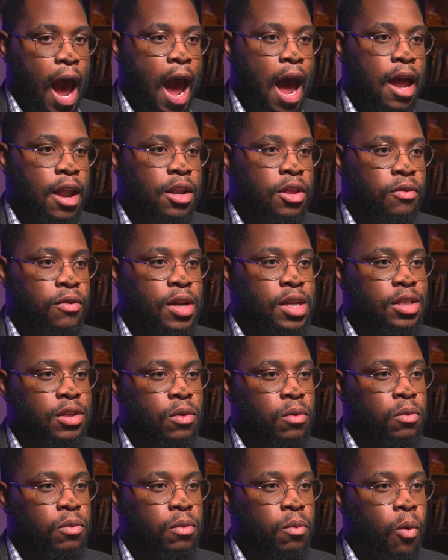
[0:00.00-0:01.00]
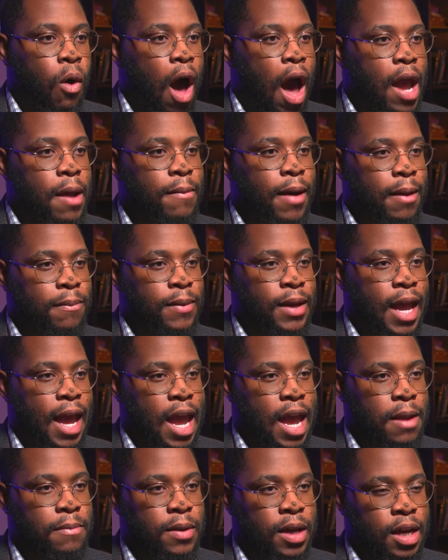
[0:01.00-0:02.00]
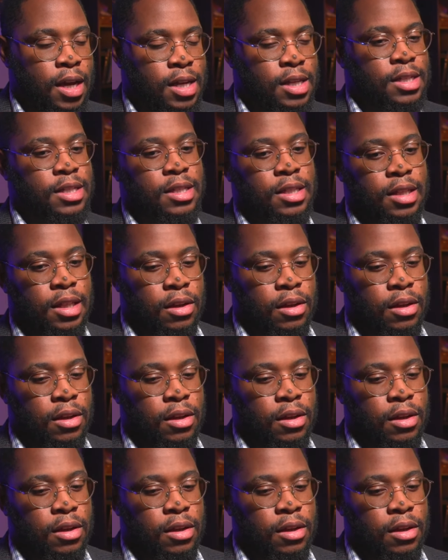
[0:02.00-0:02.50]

And the reason why might be because